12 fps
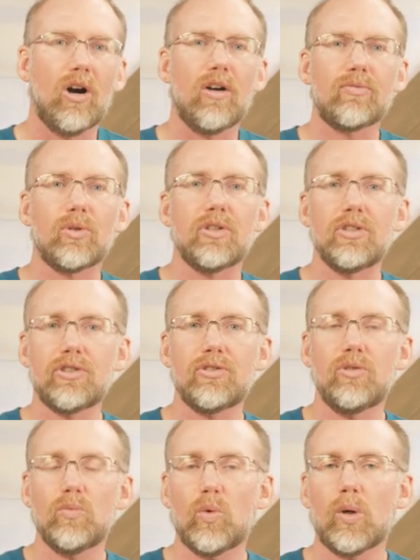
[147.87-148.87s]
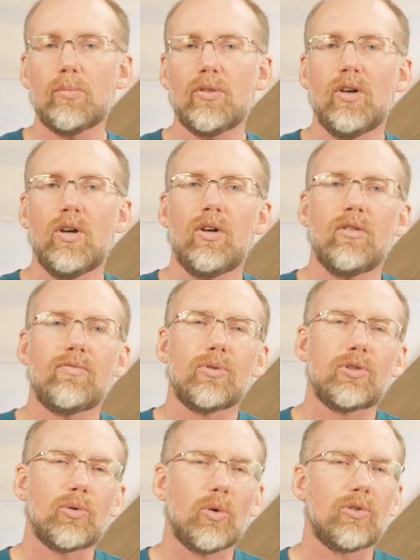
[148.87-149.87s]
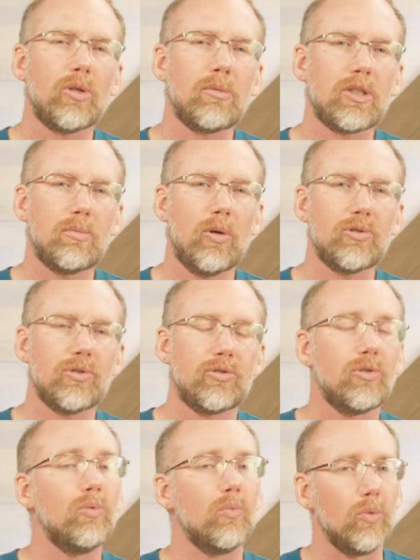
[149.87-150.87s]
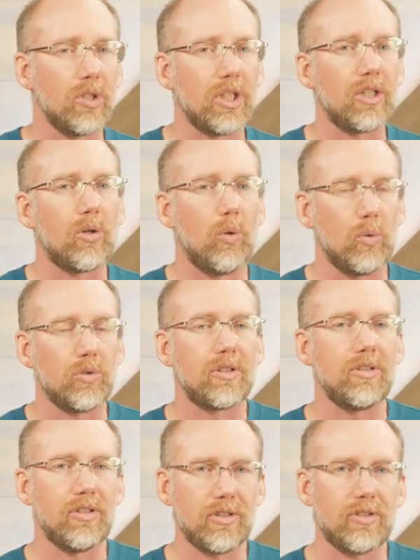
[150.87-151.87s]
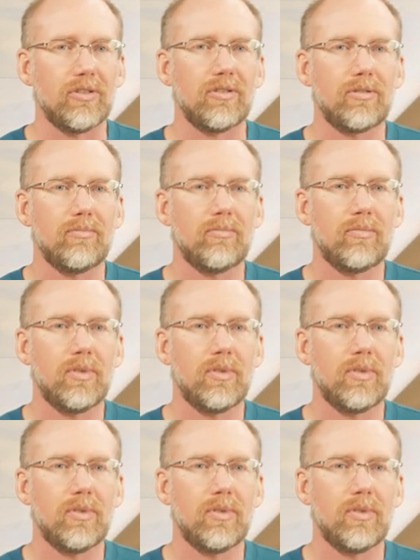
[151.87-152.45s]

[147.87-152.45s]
offer additional warmth for short-term exposure to really cold conditions.